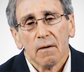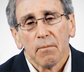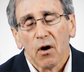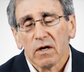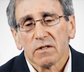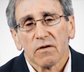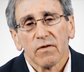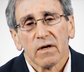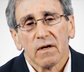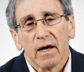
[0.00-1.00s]
parts of
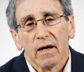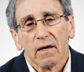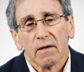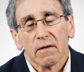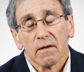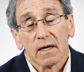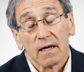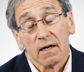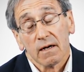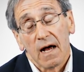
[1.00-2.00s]
it, and
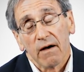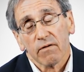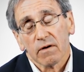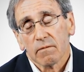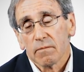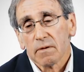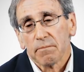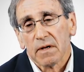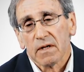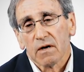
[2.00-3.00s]
again, having
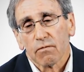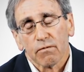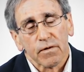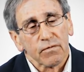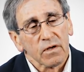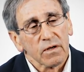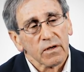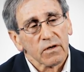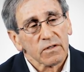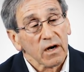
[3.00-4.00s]
been there for 15
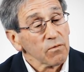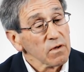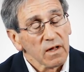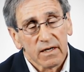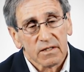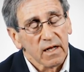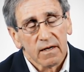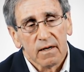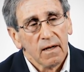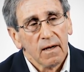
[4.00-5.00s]
years, I realized that